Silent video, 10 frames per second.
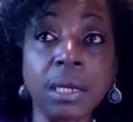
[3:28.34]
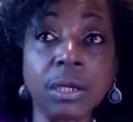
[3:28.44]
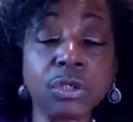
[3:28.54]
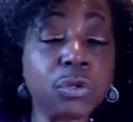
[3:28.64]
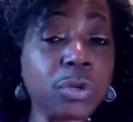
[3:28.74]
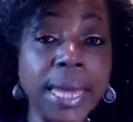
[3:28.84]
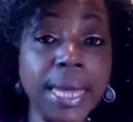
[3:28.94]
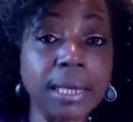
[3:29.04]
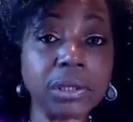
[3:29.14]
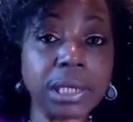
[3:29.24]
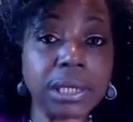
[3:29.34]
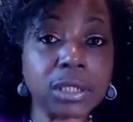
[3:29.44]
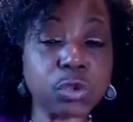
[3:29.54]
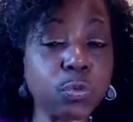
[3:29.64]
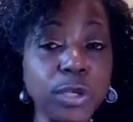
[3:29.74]
you can't
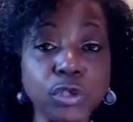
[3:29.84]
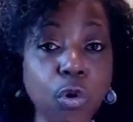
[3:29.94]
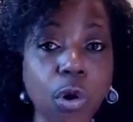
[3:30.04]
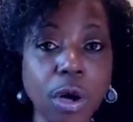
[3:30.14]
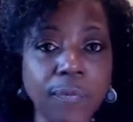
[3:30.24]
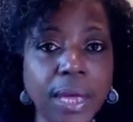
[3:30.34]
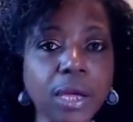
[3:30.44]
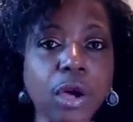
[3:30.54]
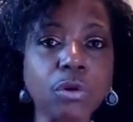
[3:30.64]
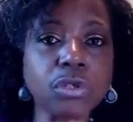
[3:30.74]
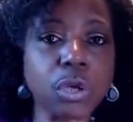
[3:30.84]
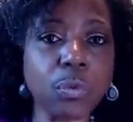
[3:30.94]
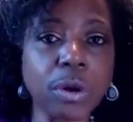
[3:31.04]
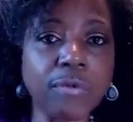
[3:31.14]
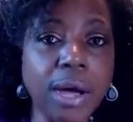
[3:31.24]
just switch off and go
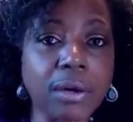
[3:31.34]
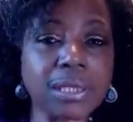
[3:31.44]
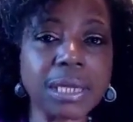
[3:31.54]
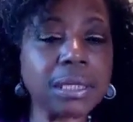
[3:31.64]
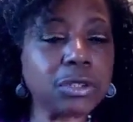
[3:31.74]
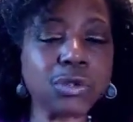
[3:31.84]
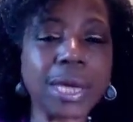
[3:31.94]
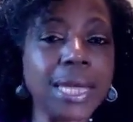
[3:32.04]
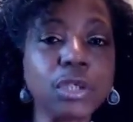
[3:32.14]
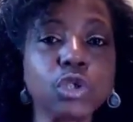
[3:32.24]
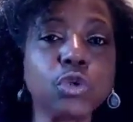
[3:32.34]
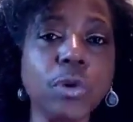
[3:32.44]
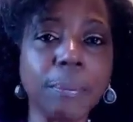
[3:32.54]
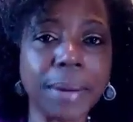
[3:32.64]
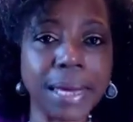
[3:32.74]
somewhere else. You can't
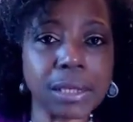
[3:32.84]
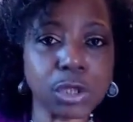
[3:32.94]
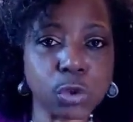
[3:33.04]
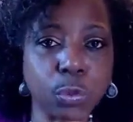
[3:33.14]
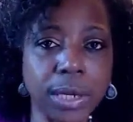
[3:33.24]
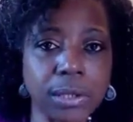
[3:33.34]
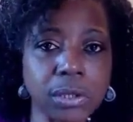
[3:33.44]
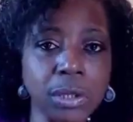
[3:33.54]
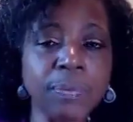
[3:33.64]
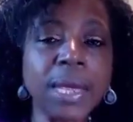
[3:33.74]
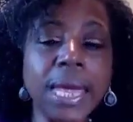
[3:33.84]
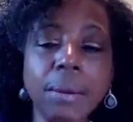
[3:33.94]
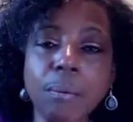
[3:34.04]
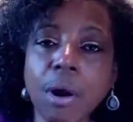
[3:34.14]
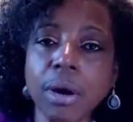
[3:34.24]
do a bait and switch
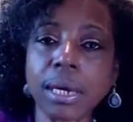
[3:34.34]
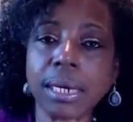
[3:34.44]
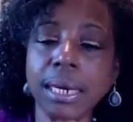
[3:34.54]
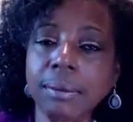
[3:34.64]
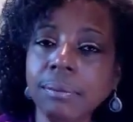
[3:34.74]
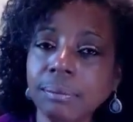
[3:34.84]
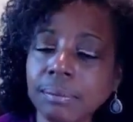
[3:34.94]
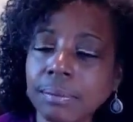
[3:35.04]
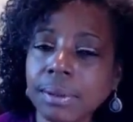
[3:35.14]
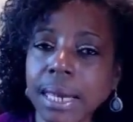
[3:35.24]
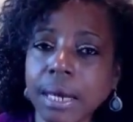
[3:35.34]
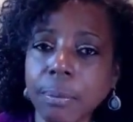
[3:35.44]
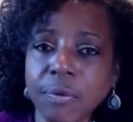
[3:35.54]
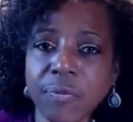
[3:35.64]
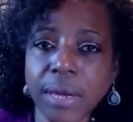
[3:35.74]
in marketing like a
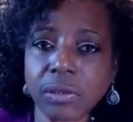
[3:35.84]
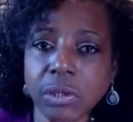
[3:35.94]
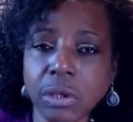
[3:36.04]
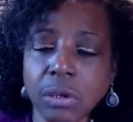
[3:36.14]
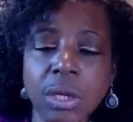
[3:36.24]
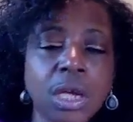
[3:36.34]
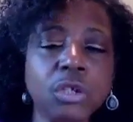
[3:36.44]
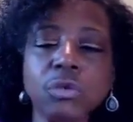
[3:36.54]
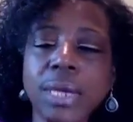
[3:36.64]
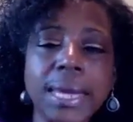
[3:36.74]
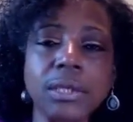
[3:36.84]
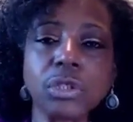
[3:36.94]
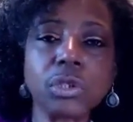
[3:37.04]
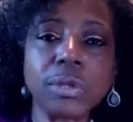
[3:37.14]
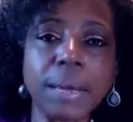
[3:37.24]
professional. You
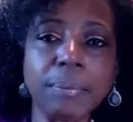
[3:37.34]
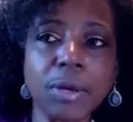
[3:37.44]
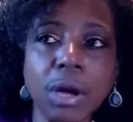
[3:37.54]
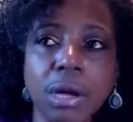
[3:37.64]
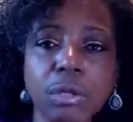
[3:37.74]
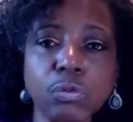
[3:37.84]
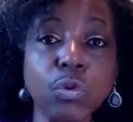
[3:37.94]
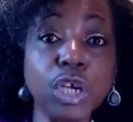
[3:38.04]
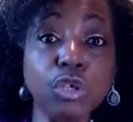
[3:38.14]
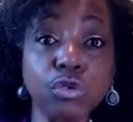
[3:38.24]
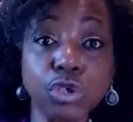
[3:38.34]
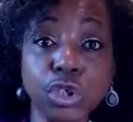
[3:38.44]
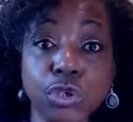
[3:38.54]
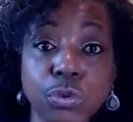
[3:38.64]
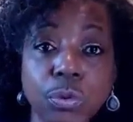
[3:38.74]
can't do that because when you
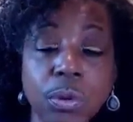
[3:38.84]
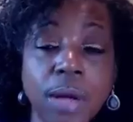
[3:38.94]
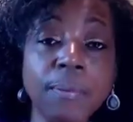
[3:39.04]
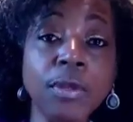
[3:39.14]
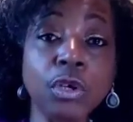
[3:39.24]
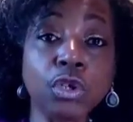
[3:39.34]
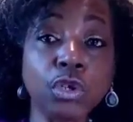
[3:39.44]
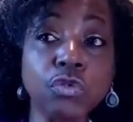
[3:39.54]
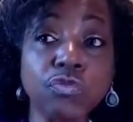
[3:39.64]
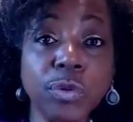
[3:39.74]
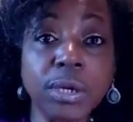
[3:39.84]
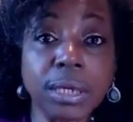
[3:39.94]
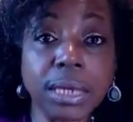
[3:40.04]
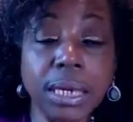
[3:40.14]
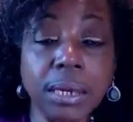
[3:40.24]
do, you
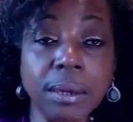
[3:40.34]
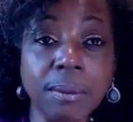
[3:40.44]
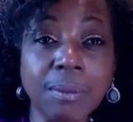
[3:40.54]
really